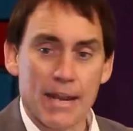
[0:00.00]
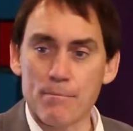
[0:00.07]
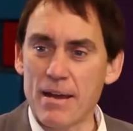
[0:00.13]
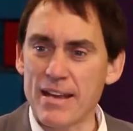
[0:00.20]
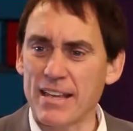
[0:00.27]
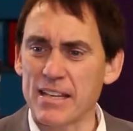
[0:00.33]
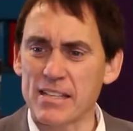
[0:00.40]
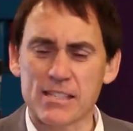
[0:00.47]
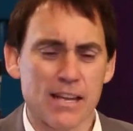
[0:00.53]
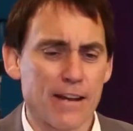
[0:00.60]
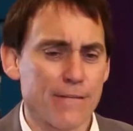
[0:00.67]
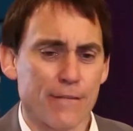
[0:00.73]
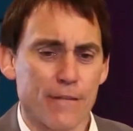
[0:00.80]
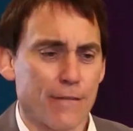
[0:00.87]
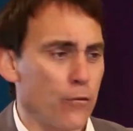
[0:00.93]
and making
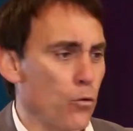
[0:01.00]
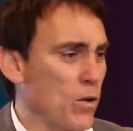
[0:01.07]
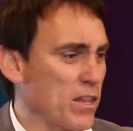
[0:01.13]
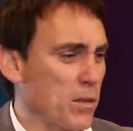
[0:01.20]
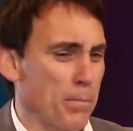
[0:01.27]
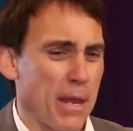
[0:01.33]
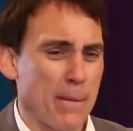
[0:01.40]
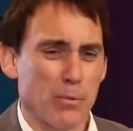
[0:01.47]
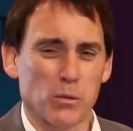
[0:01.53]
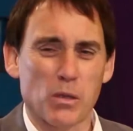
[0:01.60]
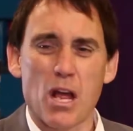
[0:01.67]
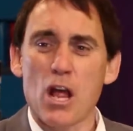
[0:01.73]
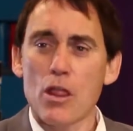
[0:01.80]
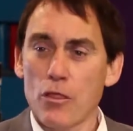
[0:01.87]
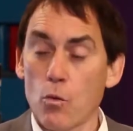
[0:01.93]
stuff for other people